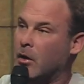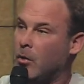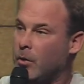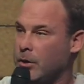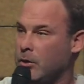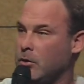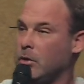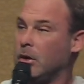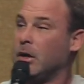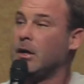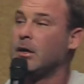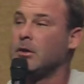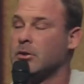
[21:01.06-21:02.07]
when you
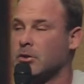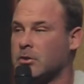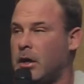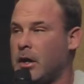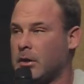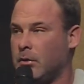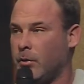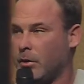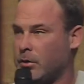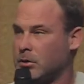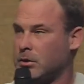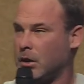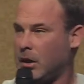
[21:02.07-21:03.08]
get distracted,
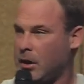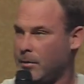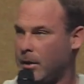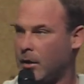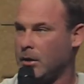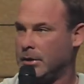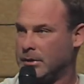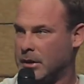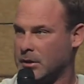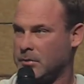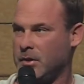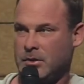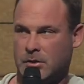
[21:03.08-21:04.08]
whether it's an email, a
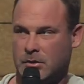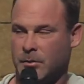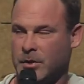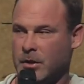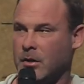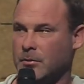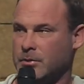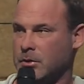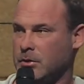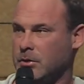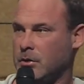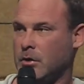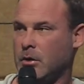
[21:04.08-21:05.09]
text message, somebody comes
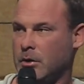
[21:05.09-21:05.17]
into your,